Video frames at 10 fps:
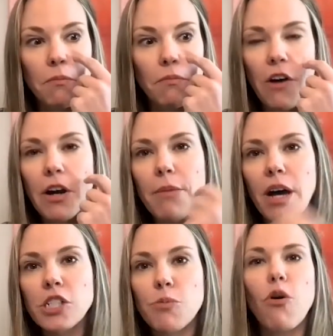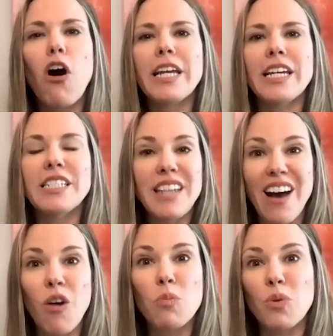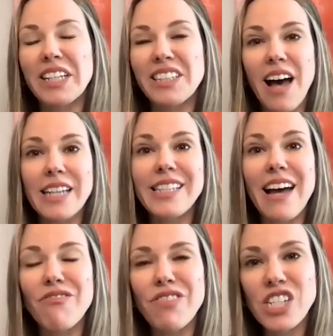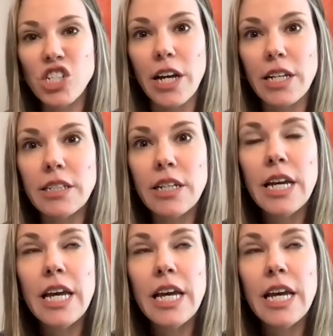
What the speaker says: very much brought in to help realize that vision.